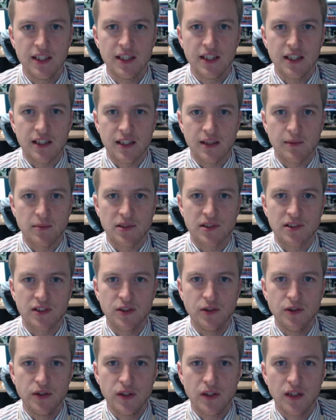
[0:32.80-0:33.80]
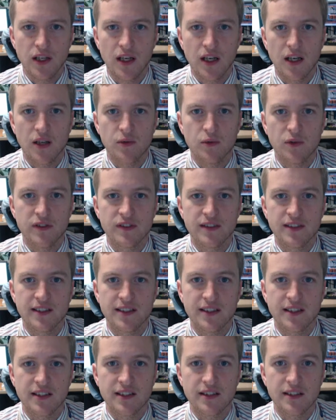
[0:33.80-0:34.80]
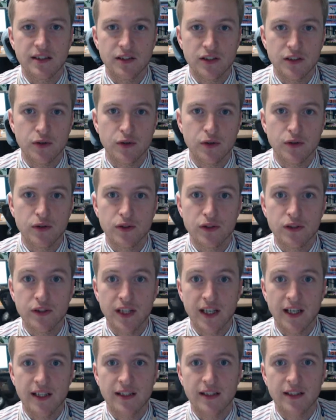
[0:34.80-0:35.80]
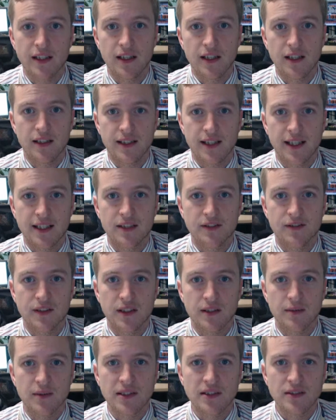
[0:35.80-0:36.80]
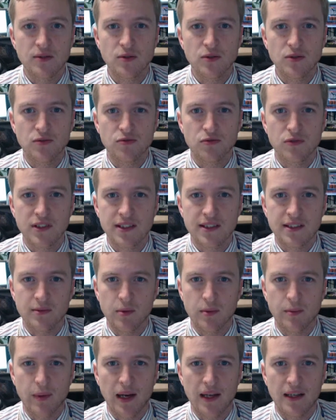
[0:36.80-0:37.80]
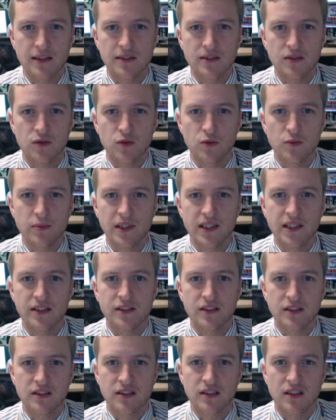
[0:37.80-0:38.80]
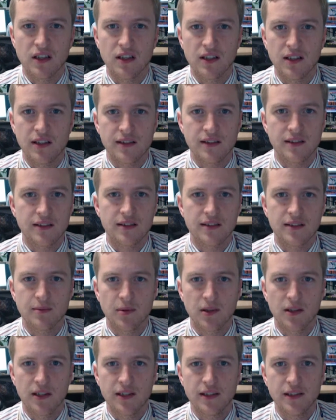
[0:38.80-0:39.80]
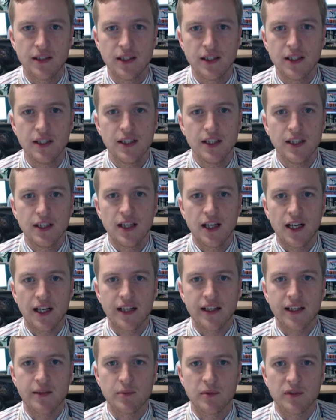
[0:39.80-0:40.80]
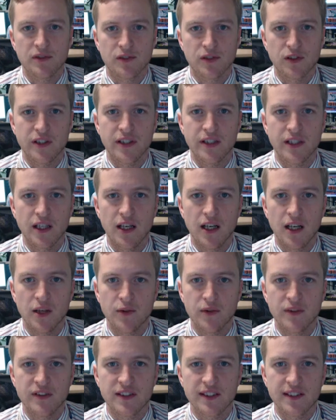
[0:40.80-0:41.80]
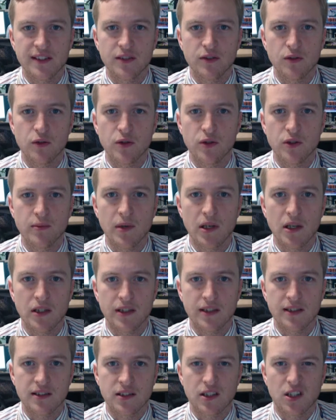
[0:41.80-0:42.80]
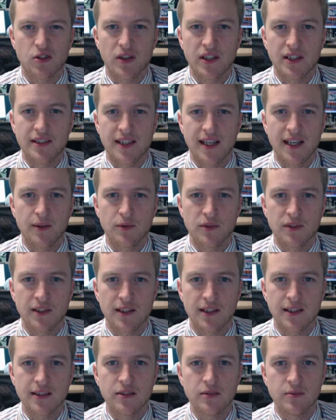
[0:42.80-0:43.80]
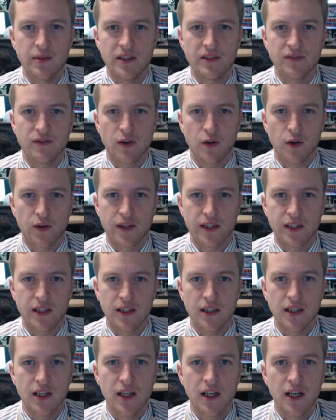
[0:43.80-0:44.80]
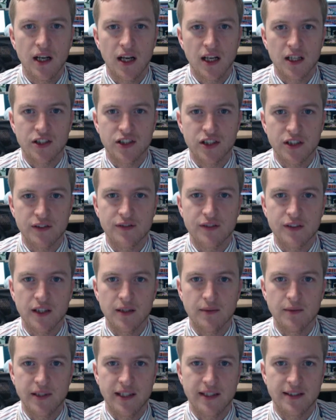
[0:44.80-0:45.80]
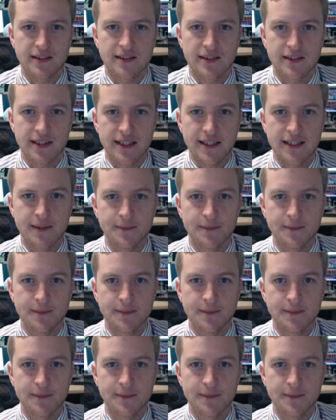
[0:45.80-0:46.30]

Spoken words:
Number two, we've seen UK gas fundamentals reasonably balanced, albeit just slightly undersupplied. And number three, we've seen oil markets correct downwards a little bit following a shift up yesterday.